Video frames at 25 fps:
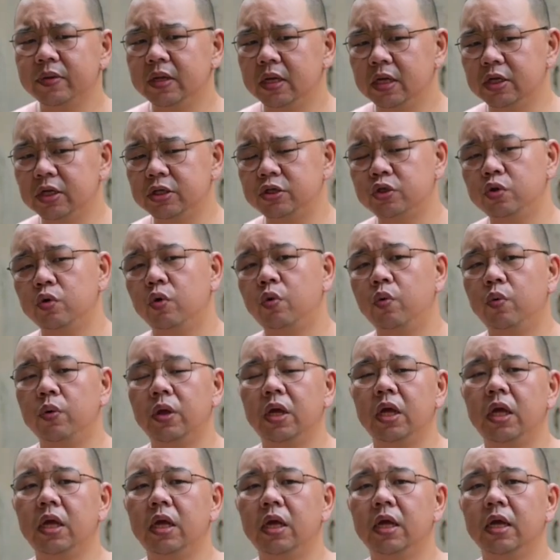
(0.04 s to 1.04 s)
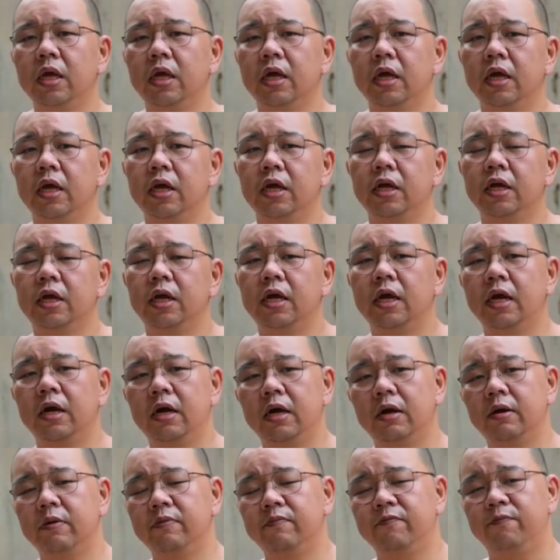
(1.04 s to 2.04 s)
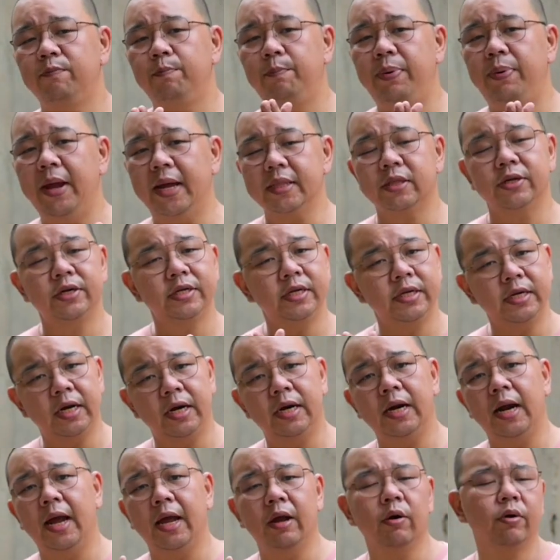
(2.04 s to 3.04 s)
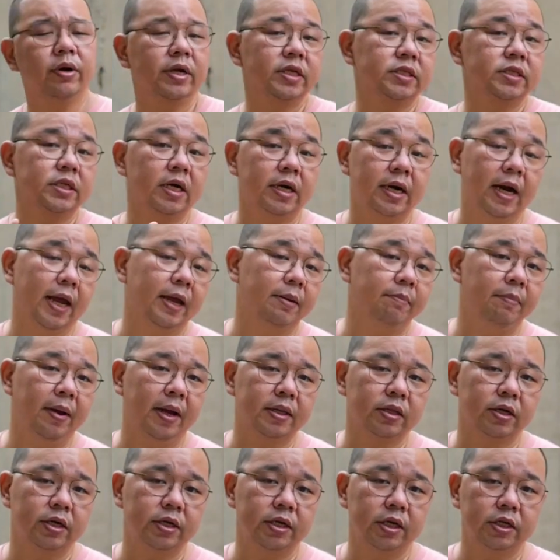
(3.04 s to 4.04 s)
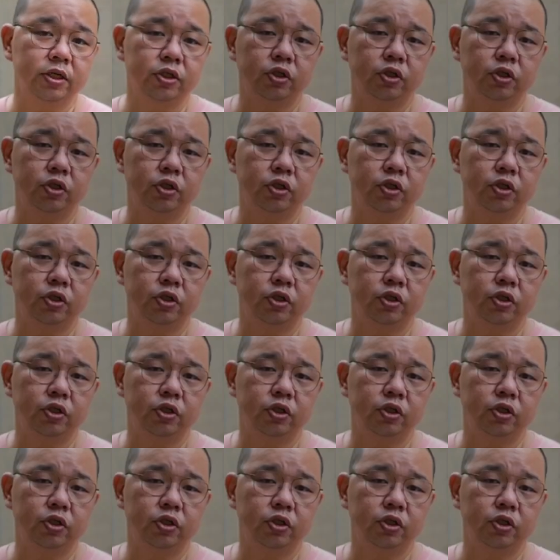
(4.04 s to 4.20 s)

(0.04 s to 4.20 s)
is Shoei better than Arai, or is Arai better than